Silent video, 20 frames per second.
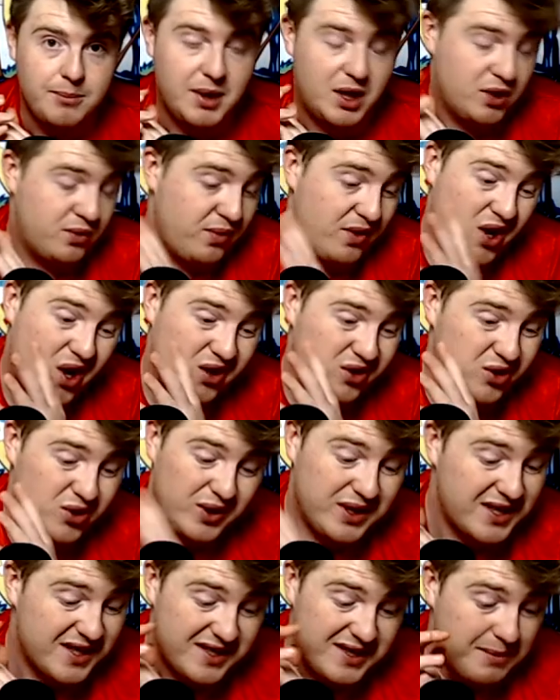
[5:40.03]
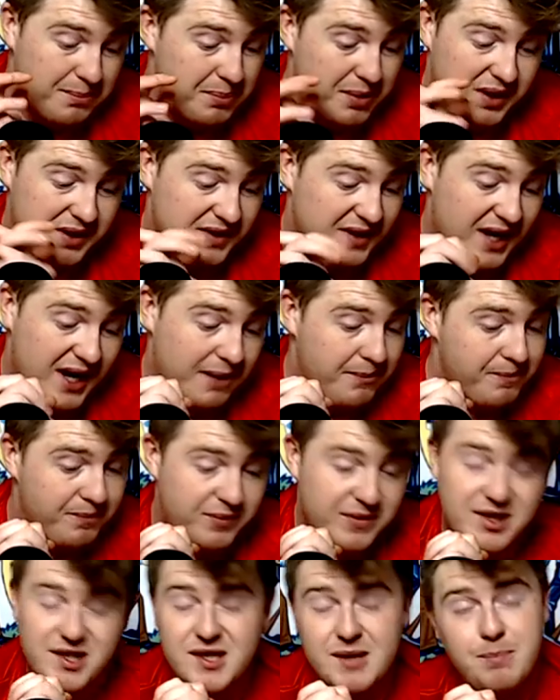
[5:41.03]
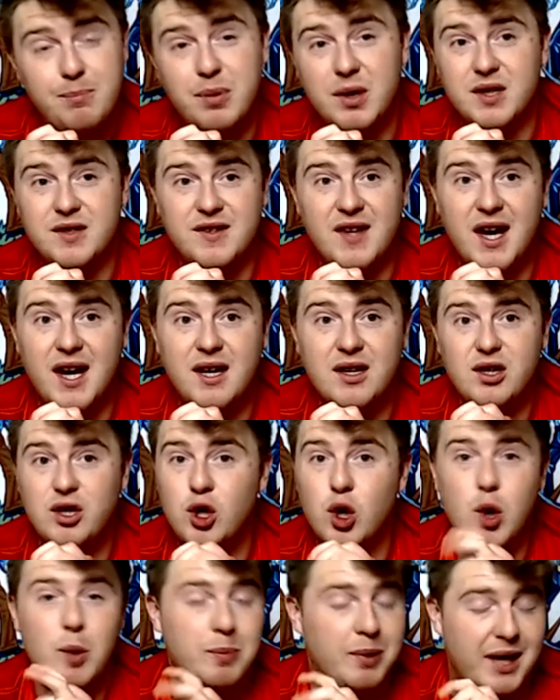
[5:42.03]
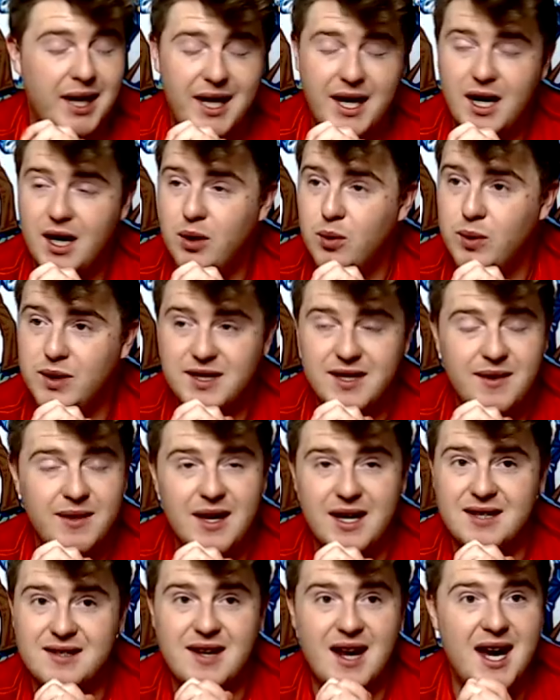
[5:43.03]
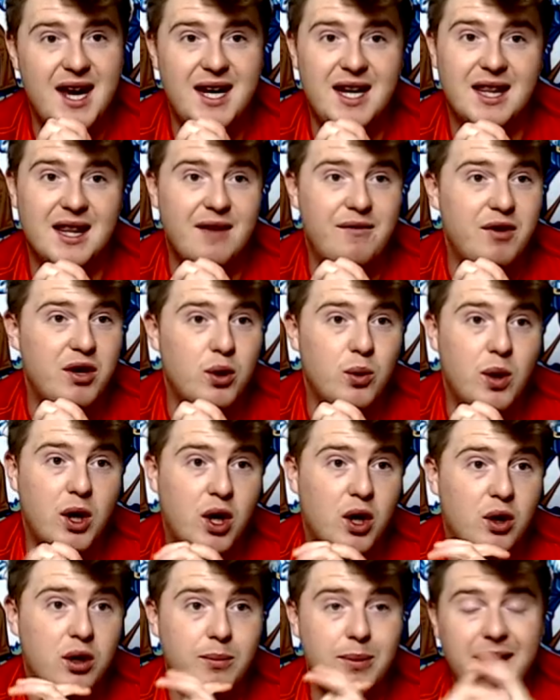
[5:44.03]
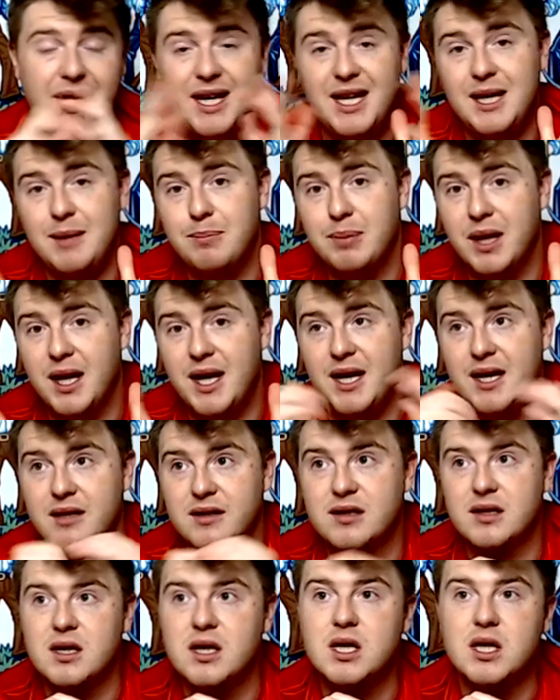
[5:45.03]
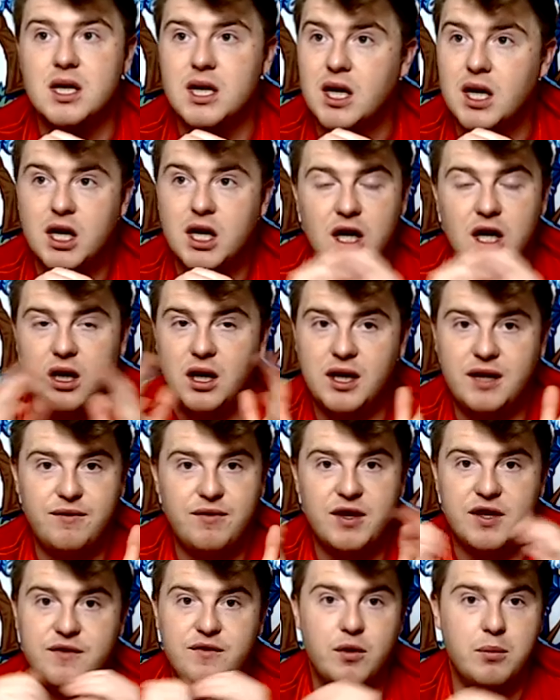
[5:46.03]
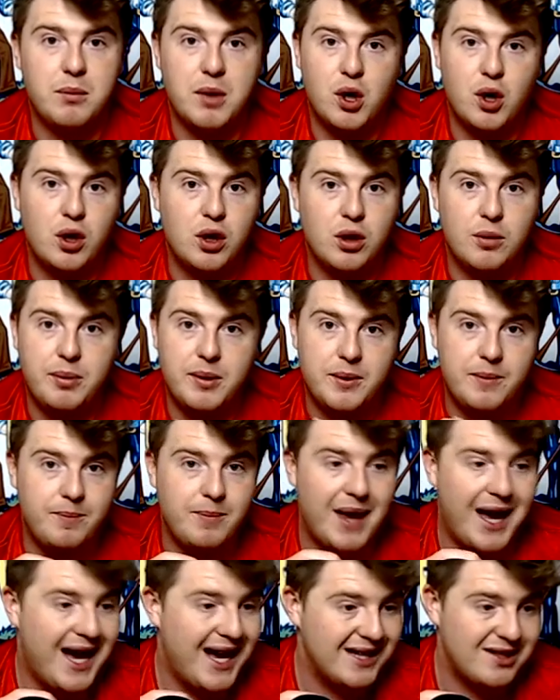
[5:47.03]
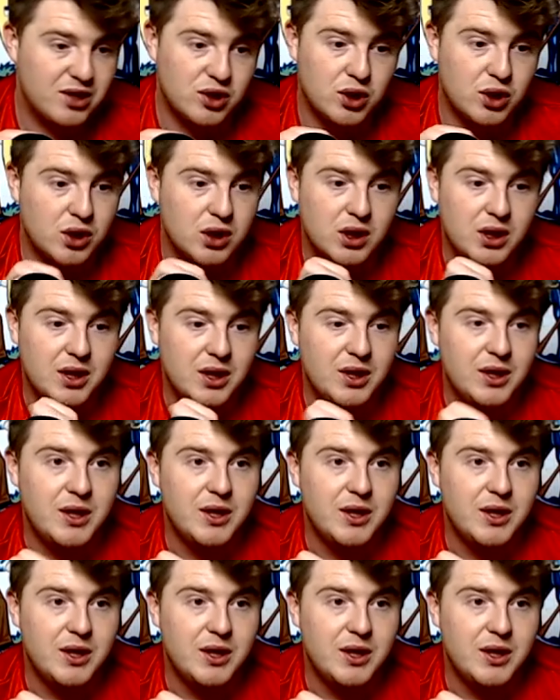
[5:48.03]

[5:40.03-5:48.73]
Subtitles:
Because we've got to, it's as simple as that. Simple as that. No player who is in that starting 11 who are going to be key players can leave this football club at all.